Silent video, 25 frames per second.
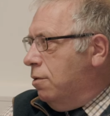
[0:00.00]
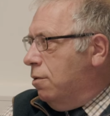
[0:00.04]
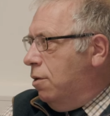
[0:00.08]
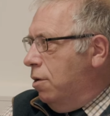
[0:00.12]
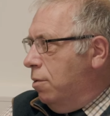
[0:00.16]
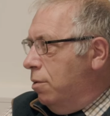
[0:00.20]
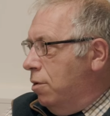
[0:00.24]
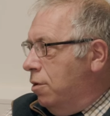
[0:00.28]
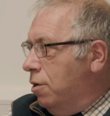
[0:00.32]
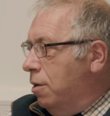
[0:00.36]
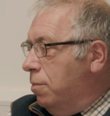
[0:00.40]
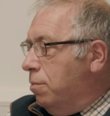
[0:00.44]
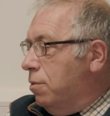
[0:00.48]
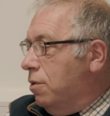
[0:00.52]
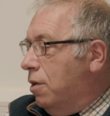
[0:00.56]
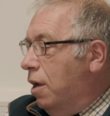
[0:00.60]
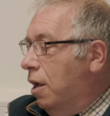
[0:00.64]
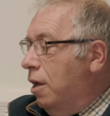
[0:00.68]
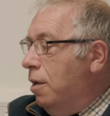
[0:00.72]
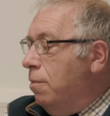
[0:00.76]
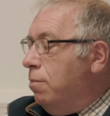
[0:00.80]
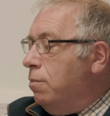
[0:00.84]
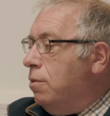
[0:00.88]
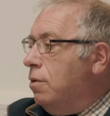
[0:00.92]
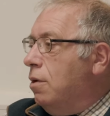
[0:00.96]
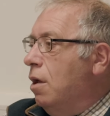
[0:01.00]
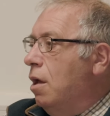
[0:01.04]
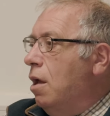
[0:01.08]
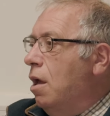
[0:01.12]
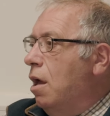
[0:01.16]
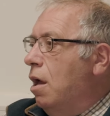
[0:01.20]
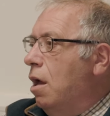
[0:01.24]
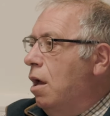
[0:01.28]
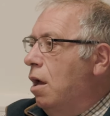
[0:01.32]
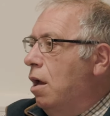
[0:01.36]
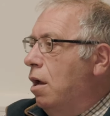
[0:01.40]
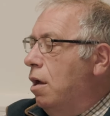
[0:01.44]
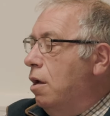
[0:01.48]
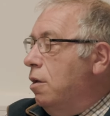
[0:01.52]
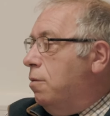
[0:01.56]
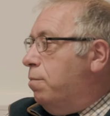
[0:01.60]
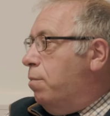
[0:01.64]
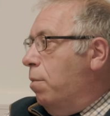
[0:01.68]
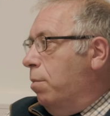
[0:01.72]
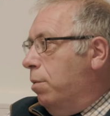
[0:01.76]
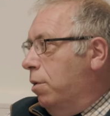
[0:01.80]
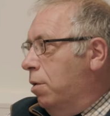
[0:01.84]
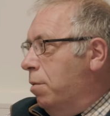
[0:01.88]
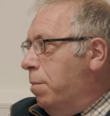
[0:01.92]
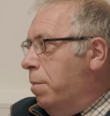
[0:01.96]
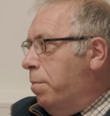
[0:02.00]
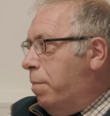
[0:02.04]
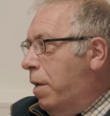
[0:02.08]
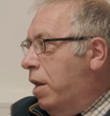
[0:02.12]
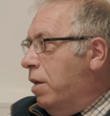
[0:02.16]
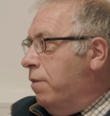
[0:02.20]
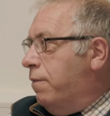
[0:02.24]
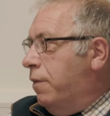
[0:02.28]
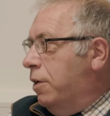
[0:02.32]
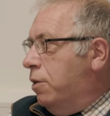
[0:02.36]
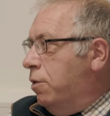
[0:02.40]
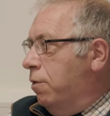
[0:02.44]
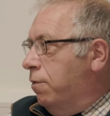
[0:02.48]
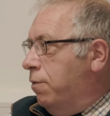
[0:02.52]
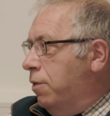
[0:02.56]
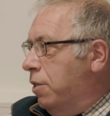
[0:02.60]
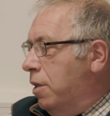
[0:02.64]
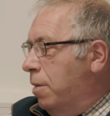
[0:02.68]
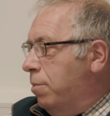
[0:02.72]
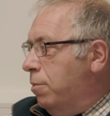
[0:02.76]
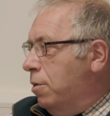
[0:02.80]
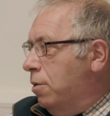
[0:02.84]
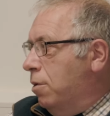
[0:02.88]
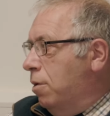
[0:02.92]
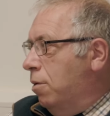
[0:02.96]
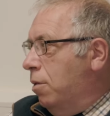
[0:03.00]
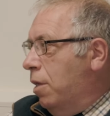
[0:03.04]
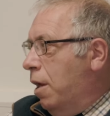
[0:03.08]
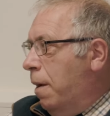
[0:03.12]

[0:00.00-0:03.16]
stewardship schemes, uh, it's probably going to be beneficial for them to do